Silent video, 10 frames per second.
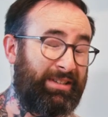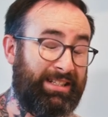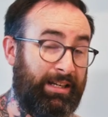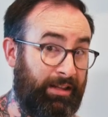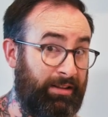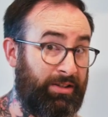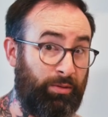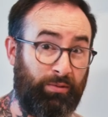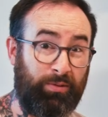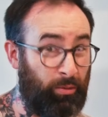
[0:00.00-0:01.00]
insane that this
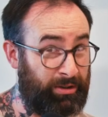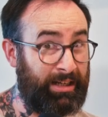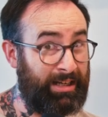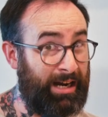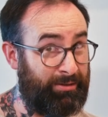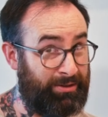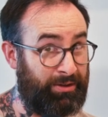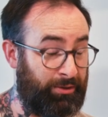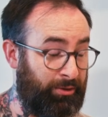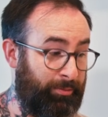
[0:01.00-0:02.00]
took 14 hours
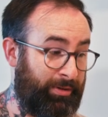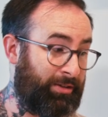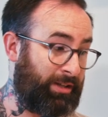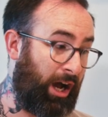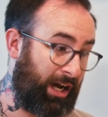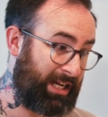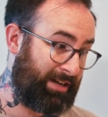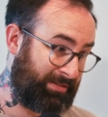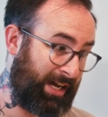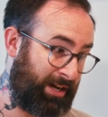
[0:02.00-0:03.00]
to do, because I
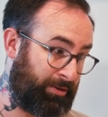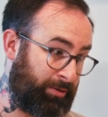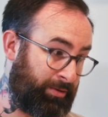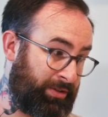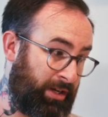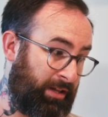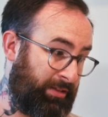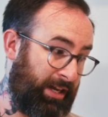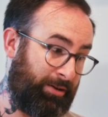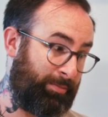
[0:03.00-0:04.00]
have tattoos
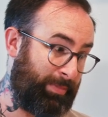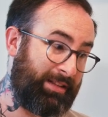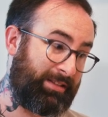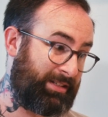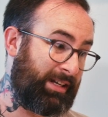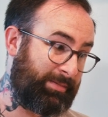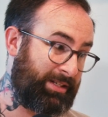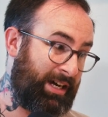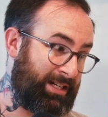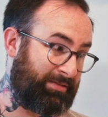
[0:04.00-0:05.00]
that are about the same
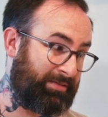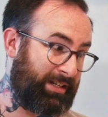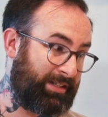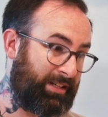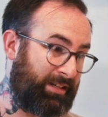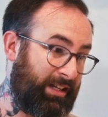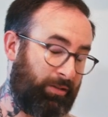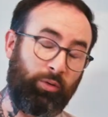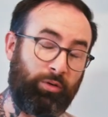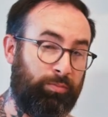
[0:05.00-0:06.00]
size of this that
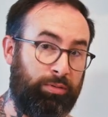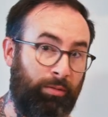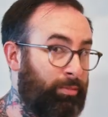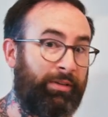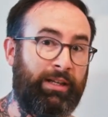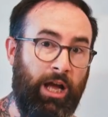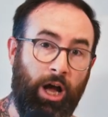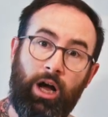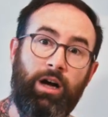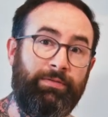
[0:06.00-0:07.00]
took probably
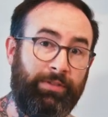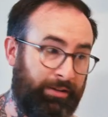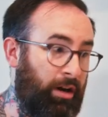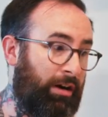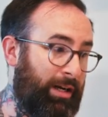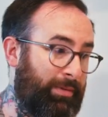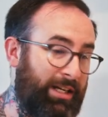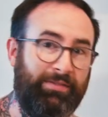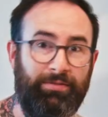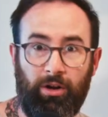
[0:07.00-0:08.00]
half the time,
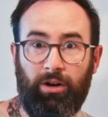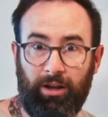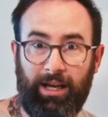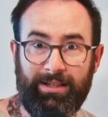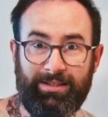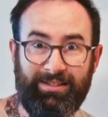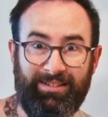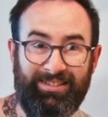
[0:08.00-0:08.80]
if not less.